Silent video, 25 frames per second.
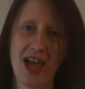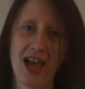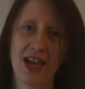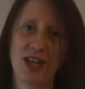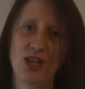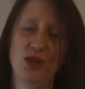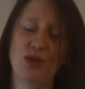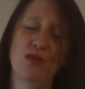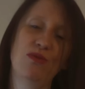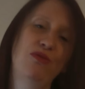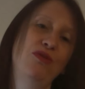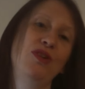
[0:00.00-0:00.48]

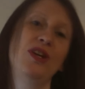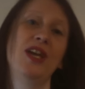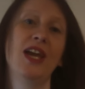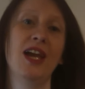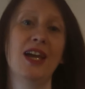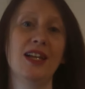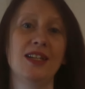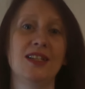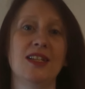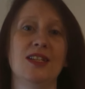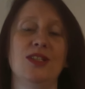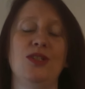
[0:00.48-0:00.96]
and don't
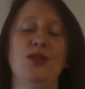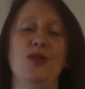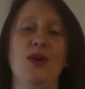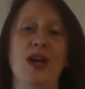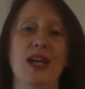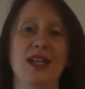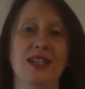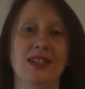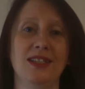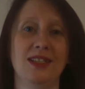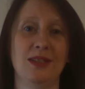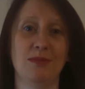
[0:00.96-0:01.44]
forget to
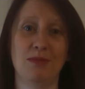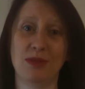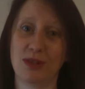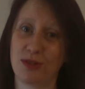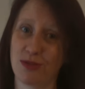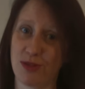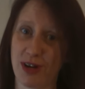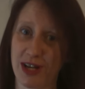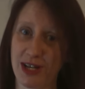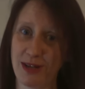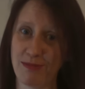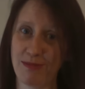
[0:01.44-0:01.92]
hit
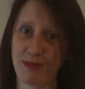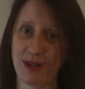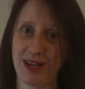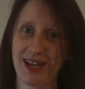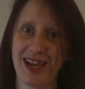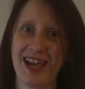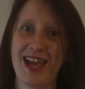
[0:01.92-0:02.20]
subscribe,